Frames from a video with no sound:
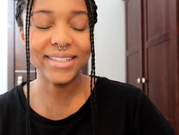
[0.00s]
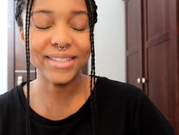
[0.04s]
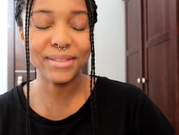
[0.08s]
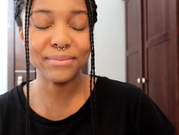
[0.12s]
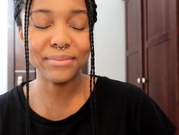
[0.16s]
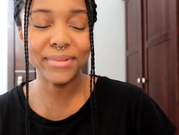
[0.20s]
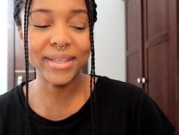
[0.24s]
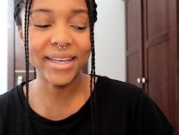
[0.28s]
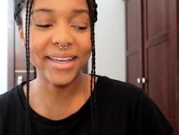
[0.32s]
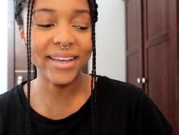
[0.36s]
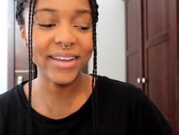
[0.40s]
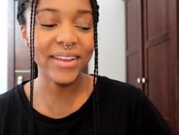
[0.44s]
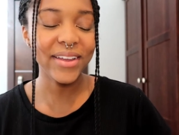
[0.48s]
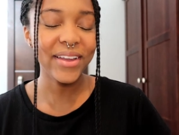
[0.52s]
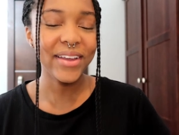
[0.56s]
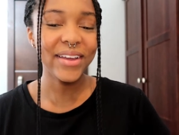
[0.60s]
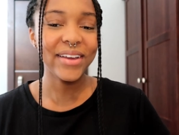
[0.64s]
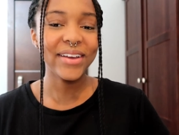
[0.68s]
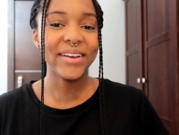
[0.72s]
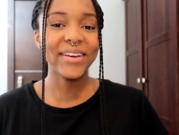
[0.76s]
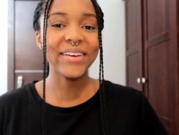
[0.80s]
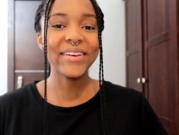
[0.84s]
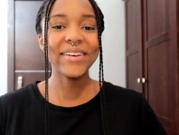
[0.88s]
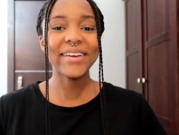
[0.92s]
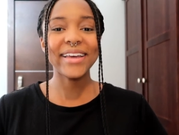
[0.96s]
display.
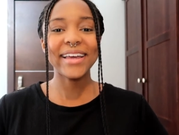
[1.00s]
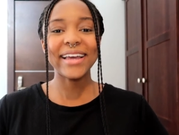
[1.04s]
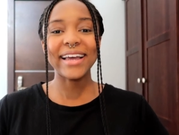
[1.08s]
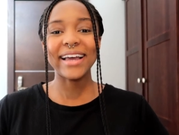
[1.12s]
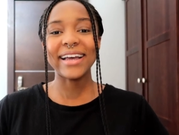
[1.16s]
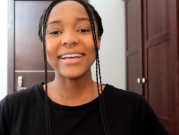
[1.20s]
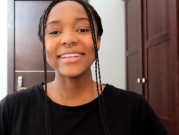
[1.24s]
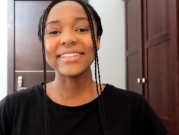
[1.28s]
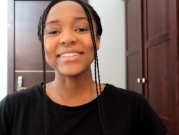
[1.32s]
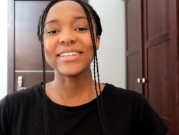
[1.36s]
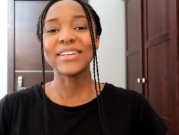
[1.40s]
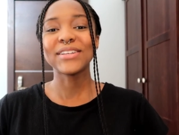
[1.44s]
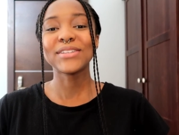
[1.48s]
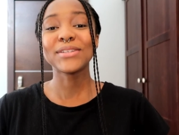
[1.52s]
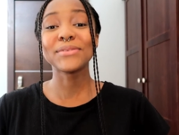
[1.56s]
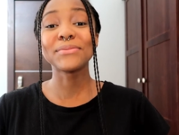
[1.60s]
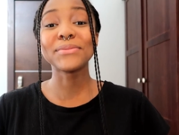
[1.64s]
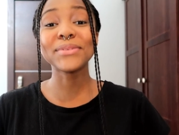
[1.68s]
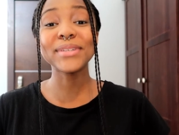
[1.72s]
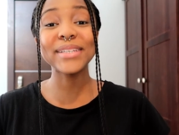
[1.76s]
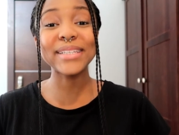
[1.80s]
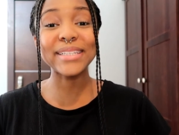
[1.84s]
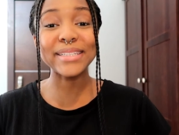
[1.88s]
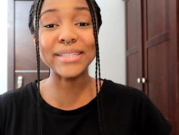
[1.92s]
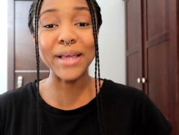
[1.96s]
Okay guys, so
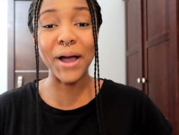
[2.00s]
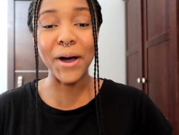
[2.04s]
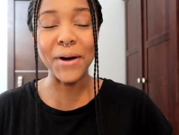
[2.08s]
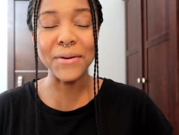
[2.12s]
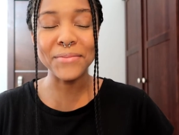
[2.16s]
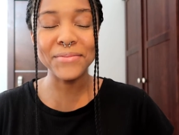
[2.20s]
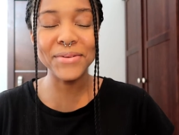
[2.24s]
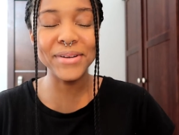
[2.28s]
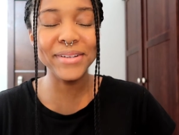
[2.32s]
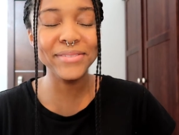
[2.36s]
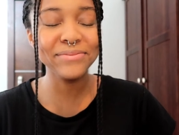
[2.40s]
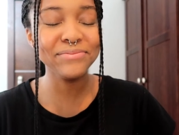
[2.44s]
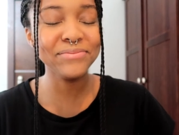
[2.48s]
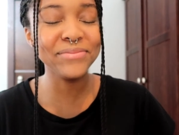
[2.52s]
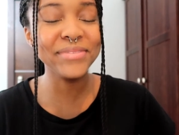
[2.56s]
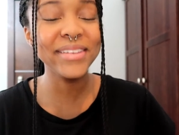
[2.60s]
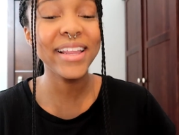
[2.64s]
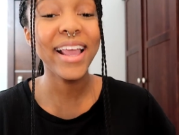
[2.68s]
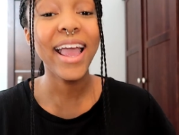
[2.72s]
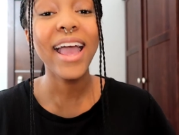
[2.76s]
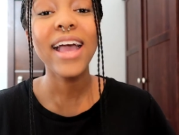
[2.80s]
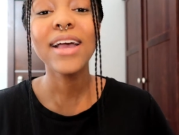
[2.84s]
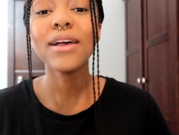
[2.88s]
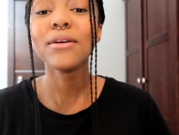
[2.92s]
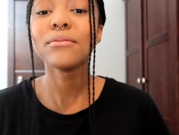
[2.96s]
please stop
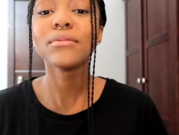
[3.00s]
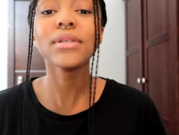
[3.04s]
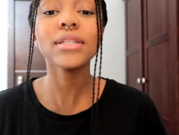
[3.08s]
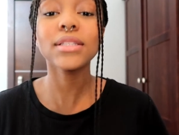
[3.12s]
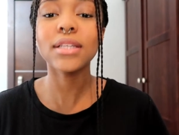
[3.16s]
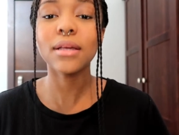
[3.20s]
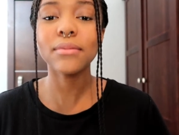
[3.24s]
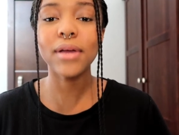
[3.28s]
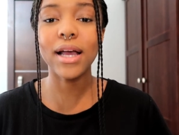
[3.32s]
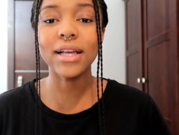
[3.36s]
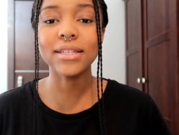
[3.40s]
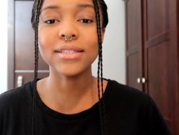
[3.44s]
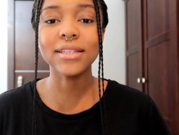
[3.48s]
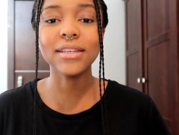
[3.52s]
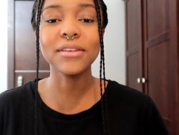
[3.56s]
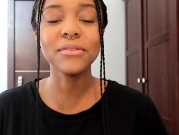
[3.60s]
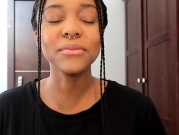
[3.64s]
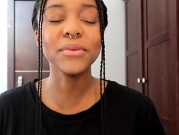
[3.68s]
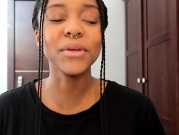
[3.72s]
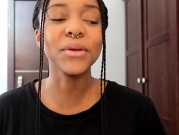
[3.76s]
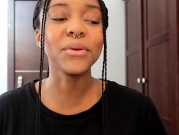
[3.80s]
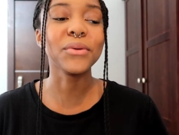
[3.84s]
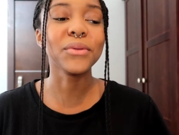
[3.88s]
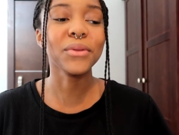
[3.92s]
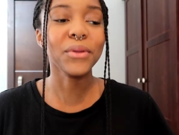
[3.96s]
asking
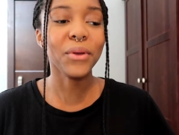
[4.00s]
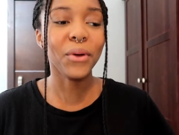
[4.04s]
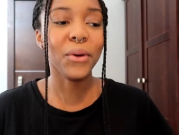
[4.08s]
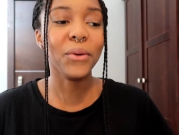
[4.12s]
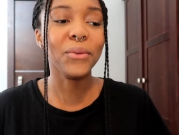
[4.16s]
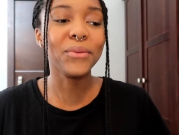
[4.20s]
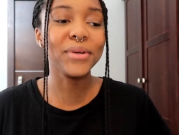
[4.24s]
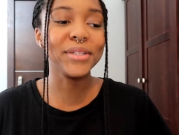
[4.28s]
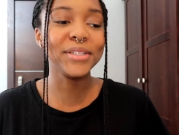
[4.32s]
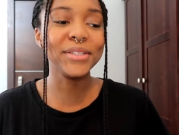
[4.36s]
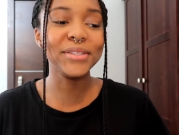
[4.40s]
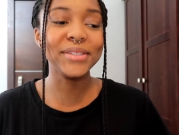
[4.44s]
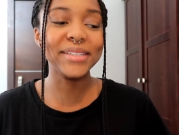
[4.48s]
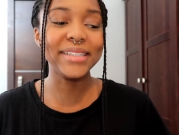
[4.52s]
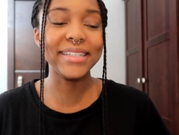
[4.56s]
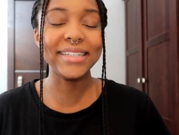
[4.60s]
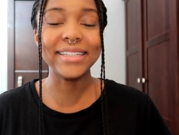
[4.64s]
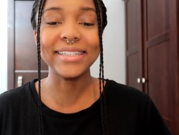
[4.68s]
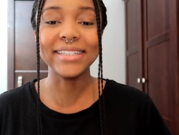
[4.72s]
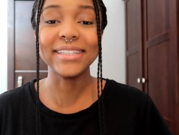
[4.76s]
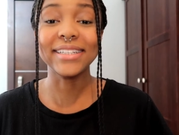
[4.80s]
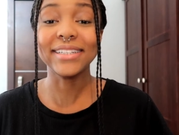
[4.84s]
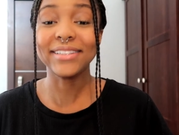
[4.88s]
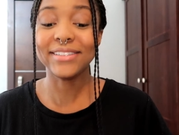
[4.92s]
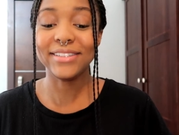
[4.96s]
me what you
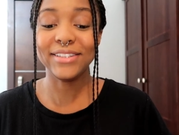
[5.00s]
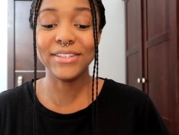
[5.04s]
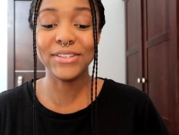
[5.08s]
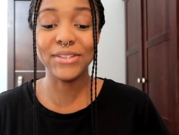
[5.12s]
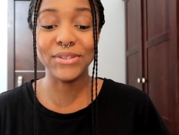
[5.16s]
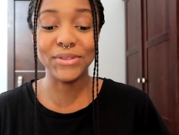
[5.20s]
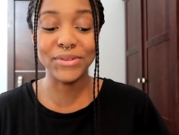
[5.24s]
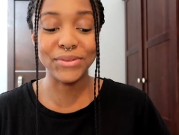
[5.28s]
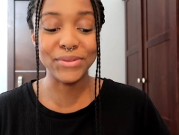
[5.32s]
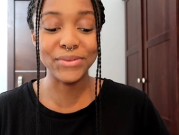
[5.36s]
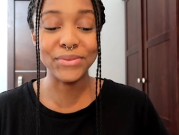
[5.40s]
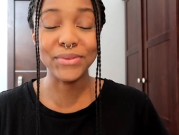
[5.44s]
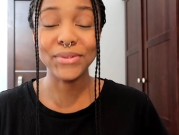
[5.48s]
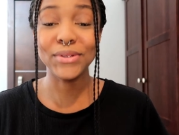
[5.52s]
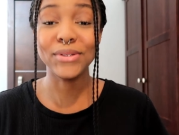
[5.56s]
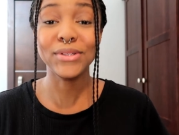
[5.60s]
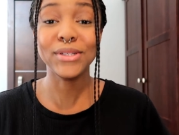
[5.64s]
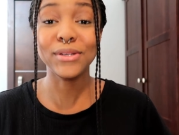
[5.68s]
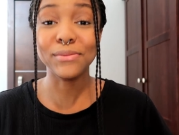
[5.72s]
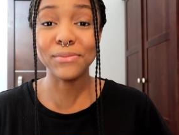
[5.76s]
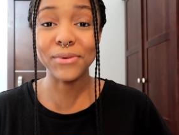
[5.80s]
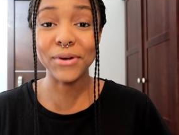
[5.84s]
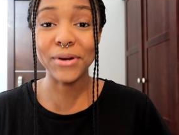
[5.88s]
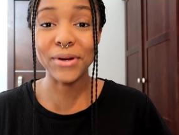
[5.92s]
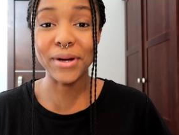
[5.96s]
need to
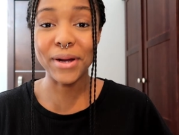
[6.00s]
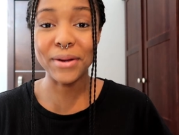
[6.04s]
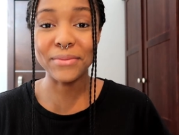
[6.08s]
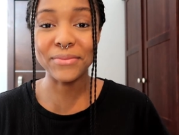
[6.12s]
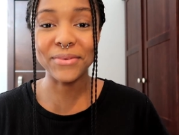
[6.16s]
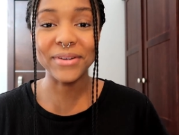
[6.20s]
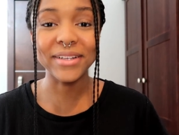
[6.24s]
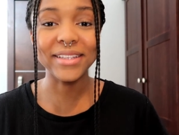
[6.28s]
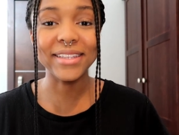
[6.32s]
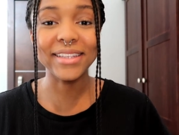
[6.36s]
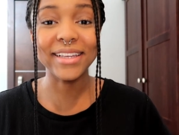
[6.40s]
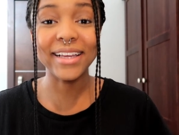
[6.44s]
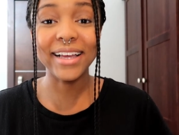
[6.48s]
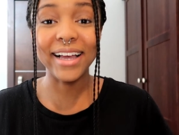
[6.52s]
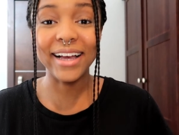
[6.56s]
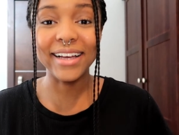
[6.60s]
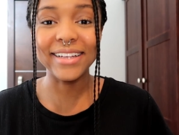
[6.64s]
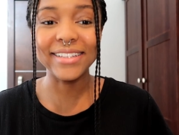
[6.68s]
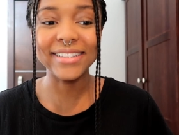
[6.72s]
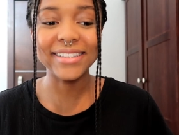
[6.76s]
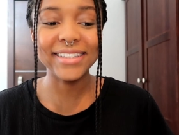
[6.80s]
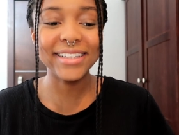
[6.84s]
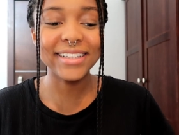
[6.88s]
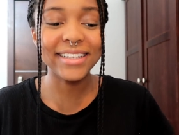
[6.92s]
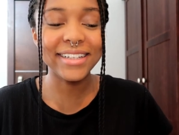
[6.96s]
program with.
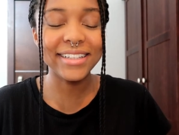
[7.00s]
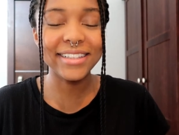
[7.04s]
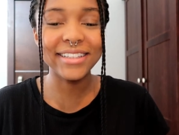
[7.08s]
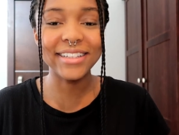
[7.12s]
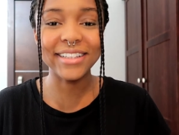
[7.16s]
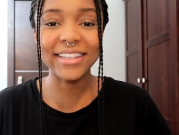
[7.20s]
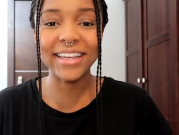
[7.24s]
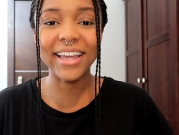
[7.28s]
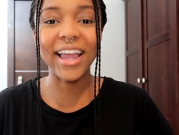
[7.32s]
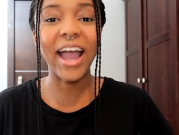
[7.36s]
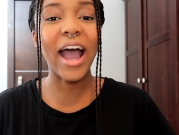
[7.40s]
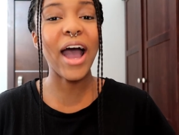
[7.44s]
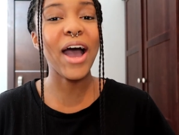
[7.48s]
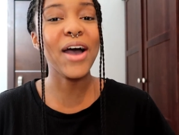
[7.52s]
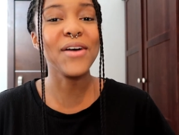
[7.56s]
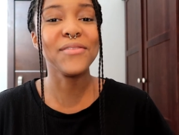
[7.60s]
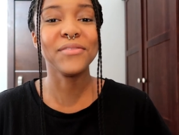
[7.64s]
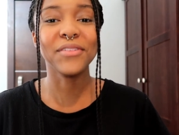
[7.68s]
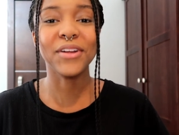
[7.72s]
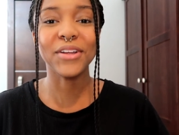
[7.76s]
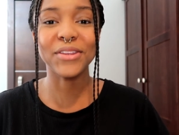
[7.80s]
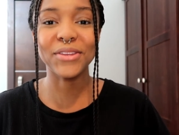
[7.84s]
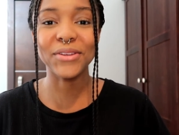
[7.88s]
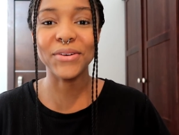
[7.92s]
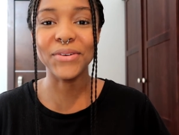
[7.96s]
Guys, clearly
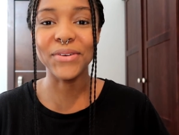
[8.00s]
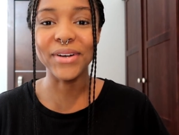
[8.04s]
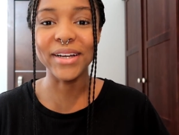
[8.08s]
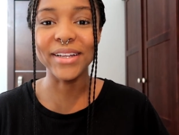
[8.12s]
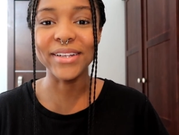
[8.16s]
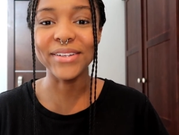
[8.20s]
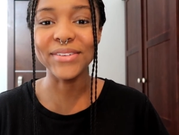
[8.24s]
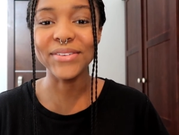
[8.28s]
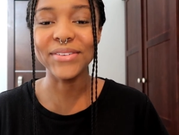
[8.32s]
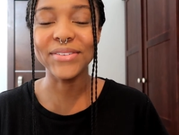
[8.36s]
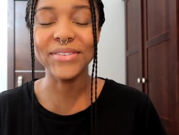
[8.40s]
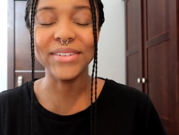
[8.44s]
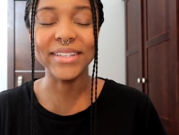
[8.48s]
I'm not the one